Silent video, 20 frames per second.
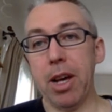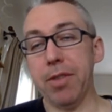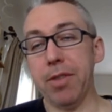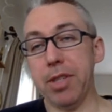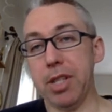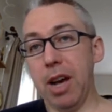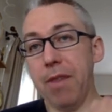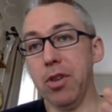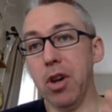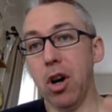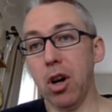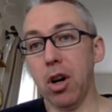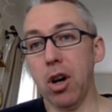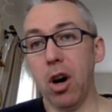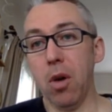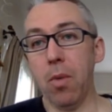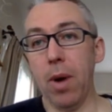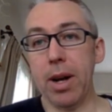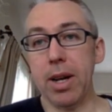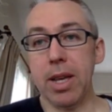Obviously, I've not
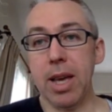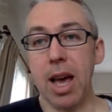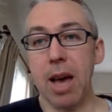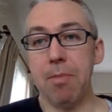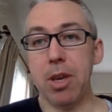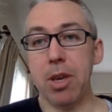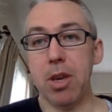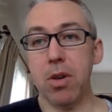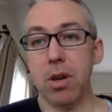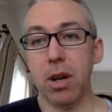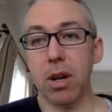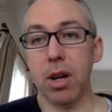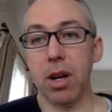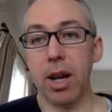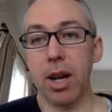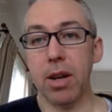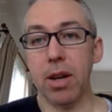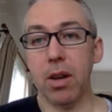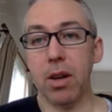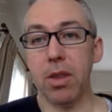got one yet, but you can
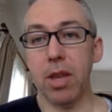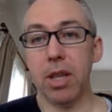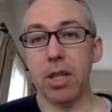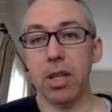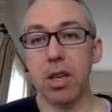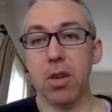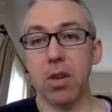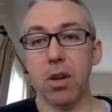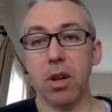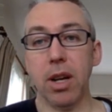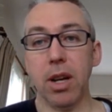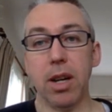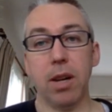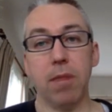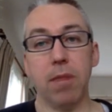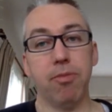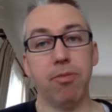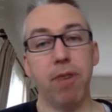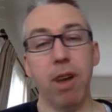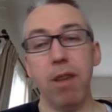click on this and you can click
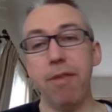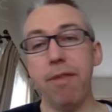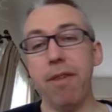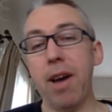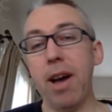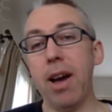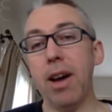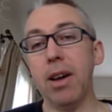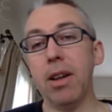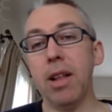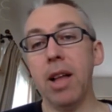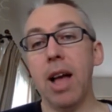on profile.